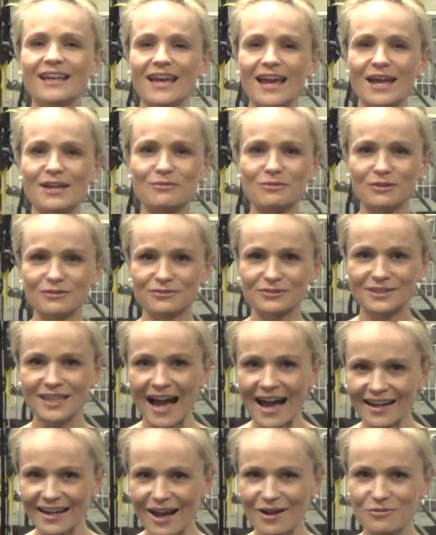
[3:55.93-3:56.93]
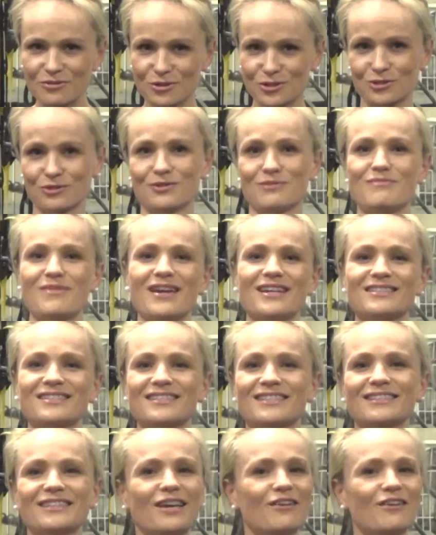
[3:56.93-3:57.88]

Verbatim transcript: And with that, I wish you an amazing